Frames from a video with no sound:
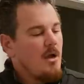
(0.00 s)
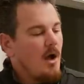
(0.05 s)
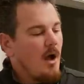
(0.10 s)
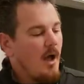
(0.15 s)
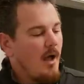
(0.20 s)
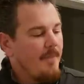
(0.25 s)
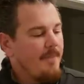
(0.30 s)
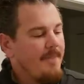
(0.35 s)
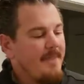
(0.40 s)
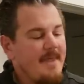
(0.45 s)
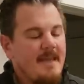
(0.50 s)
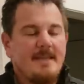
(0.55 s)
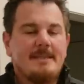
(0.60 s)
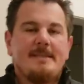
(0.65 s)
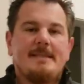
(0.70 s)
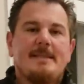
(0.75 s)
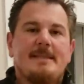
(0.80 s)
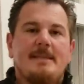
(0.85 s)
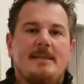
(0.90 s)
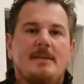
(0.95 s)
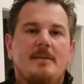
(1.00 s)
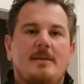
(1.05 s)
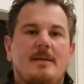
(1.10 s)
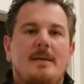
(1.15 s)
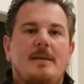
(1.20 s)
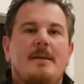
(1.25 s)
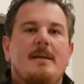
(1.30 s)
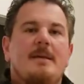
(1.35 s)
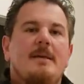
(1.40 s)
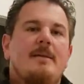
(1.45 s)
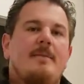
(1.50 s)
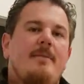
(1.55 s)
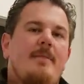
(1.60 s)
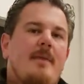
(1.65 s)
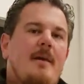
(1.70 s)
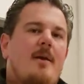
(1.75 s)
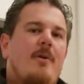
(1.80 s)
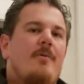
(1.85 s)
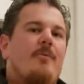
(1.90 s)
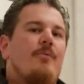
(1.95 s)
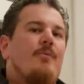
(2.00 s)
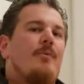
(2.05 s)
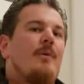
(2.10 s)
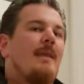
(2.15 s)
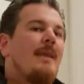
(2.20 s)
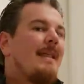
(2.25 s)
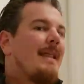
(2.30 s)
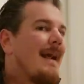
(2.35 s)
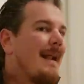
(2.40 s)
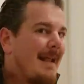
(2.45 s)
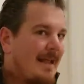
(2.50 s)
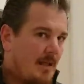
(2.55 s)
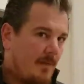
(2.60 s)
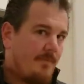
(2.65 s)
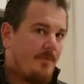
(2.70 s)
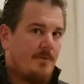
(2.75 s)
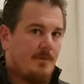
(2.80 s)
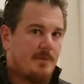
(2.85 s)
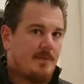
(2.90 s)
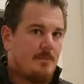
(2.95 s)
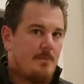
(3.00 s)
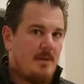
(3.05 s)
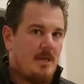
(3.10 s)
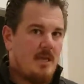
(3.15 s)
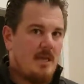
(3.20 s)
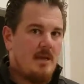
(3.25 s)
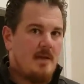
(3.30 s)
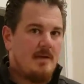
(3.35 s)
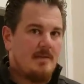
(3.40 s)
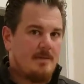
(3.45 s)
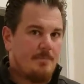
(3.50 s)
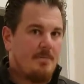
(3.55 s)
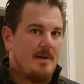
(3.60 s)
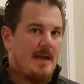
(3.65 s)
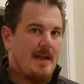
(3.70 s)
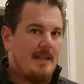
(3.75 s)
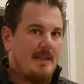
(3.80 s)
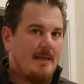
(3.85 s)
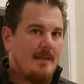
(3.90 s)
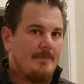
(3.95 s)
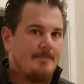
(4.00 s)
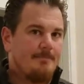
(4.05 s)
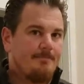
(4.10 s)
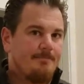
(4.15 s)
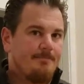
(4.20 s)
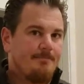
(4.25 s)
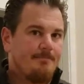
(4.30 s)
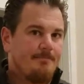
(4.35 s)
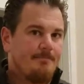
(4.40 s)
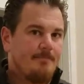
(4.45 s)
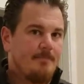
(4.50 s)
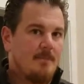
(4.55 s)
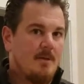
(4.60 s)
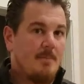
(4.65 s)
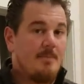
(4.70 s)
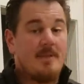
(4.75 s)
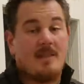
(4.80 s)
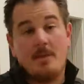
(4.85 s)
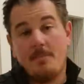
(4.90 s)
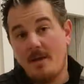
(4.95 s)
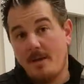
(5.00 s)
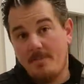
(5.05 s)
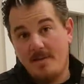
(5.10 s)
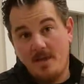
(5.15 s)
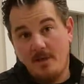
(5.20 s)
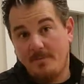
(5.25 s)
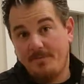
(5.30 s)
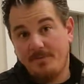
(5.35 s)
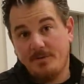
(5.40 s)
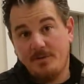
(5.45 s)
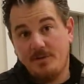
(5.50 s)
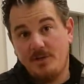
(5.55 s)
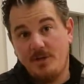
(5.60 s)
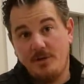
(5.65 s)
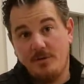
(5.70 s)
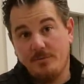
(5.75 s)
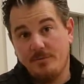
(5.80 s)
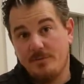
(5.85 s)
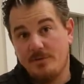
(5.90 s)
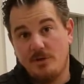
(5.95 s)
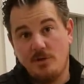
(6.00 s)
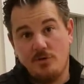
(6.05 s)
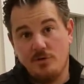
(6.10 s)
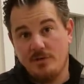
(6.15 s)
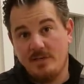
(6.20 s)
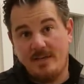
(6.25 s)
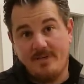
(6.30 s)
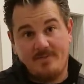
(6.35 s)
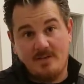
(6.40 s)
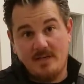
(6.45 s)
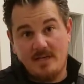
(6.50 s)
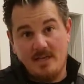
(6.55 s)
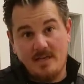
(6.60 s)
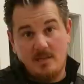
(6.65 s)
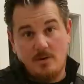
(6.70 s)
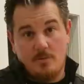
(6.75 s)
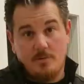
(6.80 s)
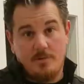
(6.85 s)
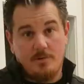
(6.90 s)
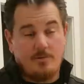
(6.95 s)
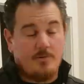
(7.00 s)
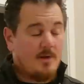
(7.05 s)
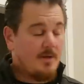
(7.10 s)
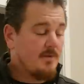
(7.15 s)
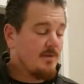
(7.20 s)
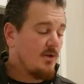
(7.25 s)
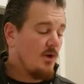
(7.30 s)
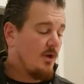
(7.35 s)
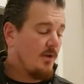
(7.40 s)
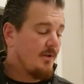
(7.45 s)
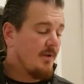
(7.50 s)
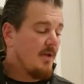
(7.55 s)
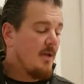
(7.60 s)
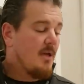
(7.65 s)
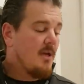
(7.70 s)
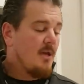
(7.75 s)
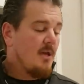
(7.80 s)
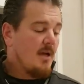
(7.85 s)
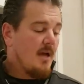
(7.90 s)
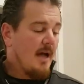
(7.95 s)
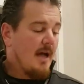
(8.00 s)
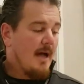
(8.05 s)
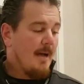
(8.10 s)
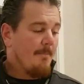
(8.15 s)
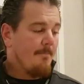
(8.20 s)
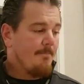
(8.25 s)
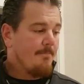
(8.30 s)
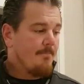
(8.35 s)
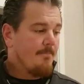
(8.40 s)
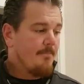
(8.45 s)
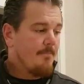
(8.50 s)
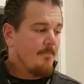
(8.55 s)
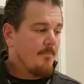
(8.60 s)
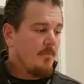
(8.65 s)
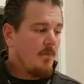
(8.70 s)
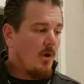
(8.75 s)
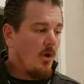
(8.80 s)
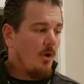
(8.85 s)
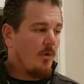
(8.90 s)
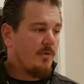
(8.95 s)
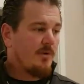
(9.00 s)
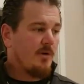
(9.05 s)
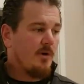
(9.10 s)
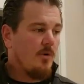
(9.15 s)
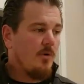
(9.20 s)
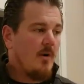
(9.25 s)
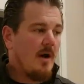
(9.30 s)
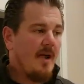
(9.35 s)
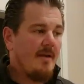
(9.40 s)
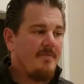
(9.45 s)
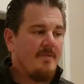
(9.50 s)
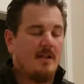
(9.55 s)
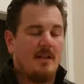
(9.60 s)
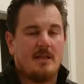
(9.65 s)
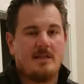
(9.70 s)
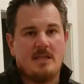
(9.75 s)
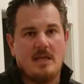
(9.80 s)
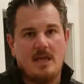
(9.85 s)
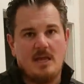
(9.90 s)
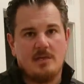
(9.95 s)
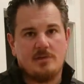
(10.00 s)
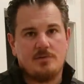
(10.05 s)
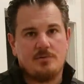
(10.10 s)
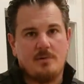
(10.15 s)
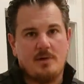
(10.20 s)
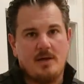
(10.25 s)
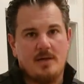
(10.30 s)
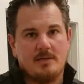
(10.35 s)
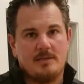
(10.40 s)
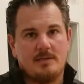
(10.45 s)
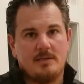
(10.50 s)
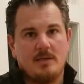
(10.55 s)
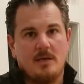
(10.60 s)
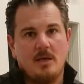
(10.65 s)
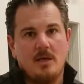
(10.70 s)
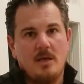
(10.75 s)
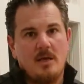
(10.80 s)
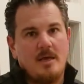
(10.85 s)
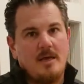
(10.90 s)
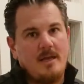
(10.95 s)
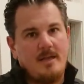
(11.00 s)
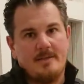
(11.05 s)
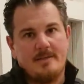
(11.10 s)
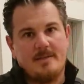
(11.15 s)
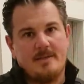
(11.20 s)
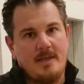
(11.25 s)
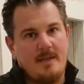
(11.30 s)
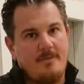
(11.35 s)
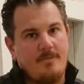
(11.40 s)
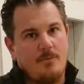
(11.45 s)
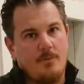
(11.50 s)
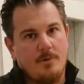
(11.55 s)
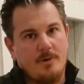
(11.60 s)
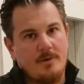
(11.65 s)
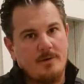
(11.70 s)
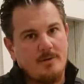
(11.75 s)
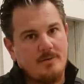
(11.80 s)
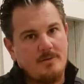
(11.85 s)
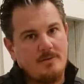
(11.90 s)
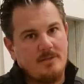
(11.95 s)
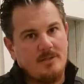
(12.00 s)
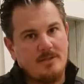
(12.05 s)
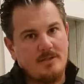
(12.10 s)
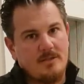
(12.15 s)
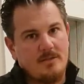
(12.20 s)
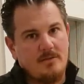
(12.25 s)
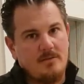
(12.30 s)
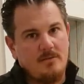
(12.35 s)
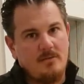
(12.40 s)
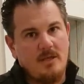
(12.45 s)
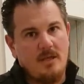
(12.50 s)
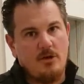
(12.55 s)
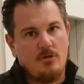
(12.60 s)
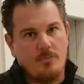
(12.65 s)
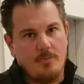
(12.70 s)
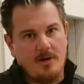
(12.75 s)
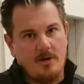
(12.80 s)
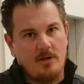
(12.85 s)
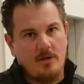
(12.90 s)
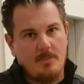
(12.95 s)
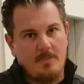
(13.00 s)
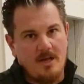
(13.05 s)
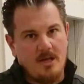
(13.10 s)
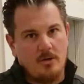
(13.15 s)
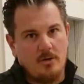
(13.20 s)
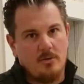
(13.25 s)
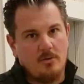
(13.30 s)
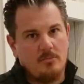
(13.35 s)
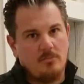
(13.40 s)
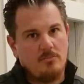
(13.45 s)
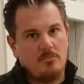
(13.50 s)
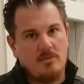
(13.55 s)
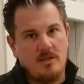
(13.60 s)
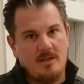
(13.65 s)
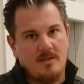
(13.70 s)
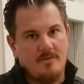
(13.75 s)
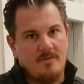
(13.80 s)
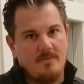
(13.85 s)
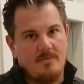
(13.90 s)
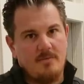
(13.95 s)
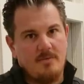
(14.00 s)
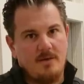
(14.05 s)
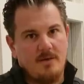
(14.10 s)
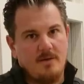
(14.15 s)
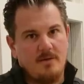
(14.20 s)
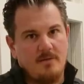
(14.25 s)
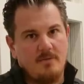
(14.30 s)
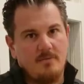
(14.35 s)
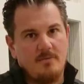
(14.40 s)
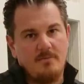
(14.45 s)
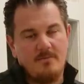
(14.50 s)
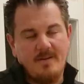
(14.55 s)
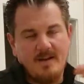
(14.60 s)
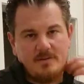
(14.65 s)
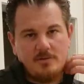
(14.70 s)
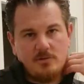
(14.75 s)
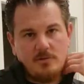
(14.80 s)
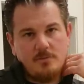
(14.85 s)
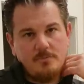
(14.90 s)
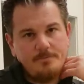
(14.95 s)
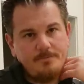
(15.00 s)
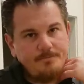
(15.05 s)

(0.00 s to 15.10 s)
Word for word: on this, they aren't really that helpful to me as a pilot, but they might be helpful to you. So you'll just have to take that with a grain of salt. Also, I feel like the AS3X and Safe work just incrementally better than the Vector.